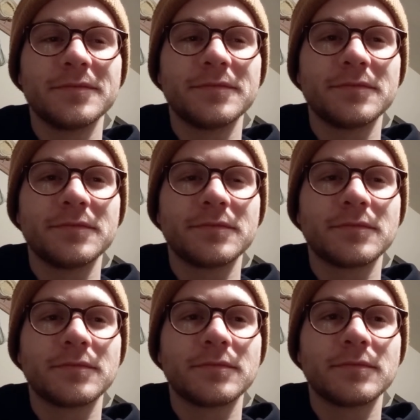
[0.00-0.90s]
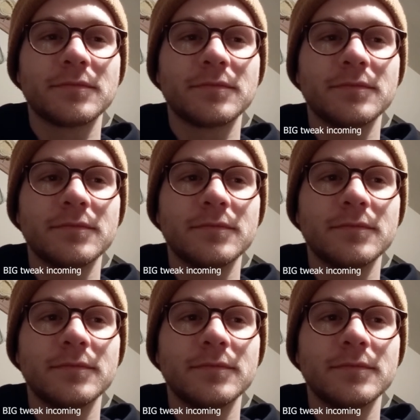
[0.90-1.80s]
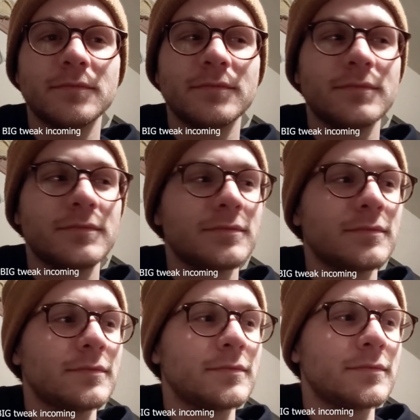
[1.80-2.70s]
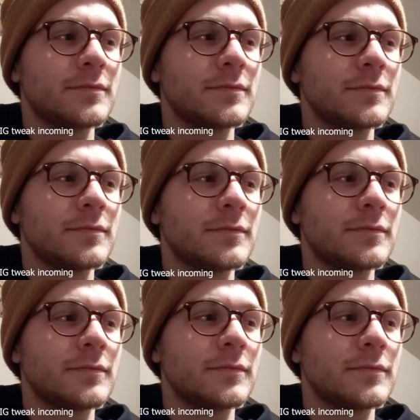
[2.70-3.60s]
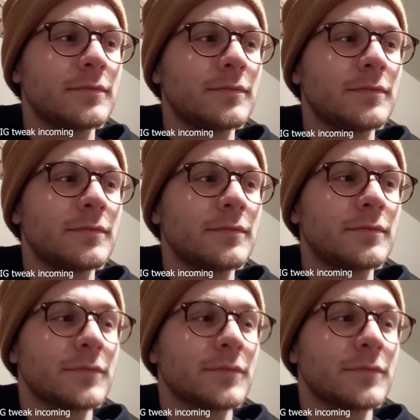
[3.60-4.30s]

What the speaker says: (silence)